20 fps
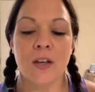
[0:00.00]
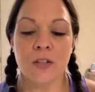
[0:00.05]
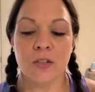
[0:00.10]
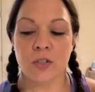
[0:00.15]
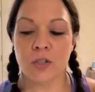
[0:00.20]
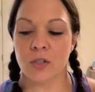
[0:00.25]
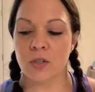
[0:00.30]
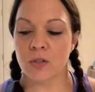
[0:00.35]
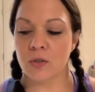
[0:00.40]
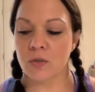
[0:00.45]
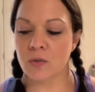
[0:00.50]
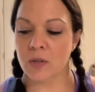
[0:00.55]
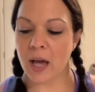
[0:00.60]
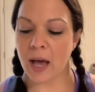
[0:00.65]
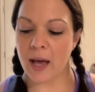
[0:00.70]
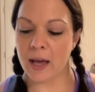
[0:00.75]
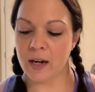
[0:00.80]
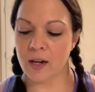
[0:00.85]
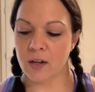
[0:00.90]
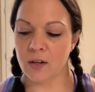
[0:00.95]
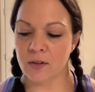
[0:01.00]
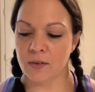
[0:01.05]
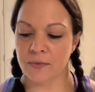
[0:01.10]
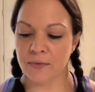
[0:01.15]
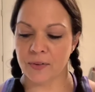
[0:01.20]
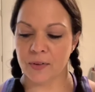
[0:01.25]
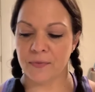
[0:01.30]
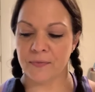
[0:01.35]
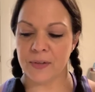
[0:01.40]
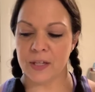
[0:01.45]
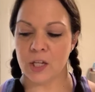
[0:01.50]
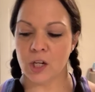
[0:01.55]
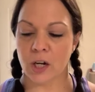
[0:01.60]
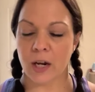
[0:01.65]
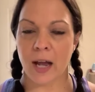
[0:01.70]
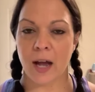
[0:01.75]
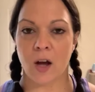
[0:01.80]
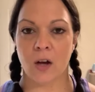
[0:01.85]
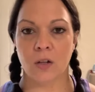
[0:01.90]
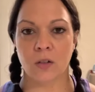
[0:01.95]
to kind of figure
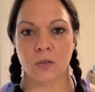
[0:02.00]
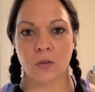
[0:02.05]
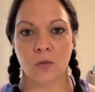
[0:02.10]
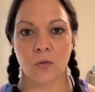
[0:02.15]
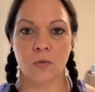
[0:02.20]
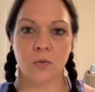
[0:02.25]
out